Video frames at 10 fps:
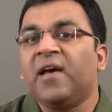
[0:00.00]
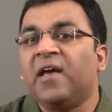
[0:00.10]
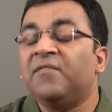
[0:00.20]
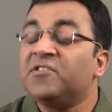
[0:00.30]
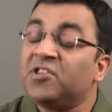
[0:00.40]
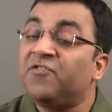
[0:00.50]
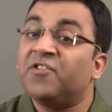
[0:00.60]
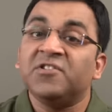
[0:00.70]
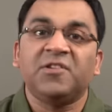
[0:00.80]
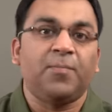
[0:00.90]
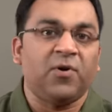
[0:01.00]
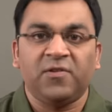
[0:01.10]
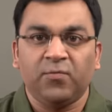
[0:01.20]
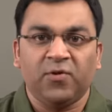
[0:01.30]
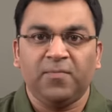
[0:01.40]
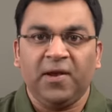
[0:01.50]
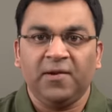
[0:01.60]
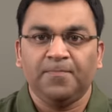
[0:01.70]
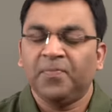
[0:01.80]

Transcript: in which the first deposit was made.